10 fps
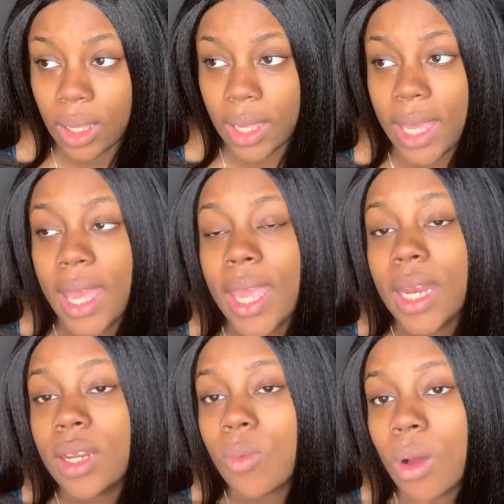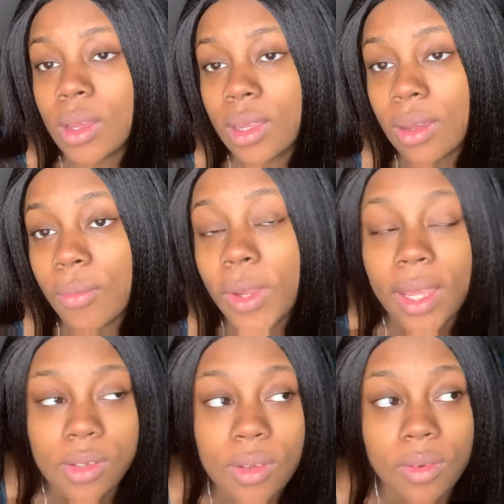I hated walking up. We have
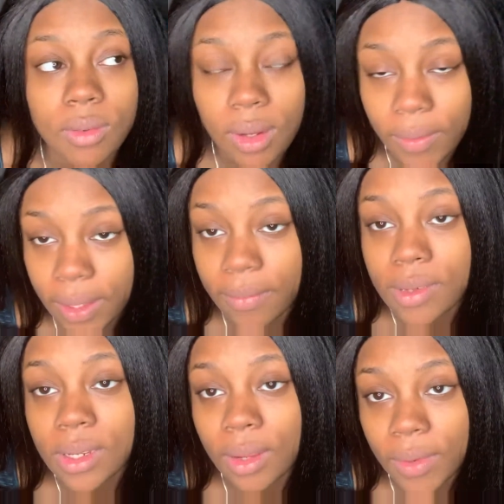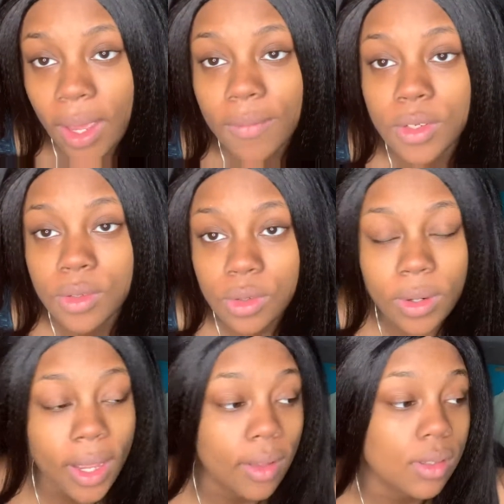a
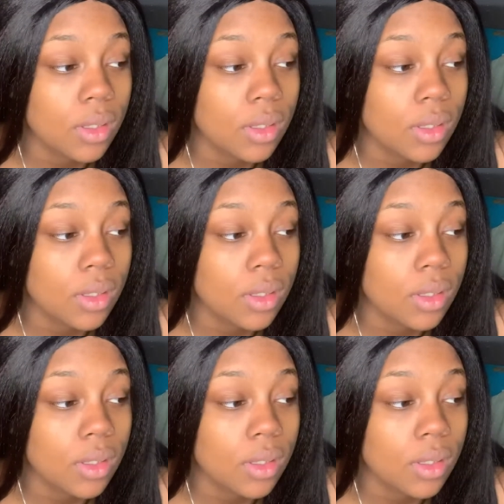2-story house.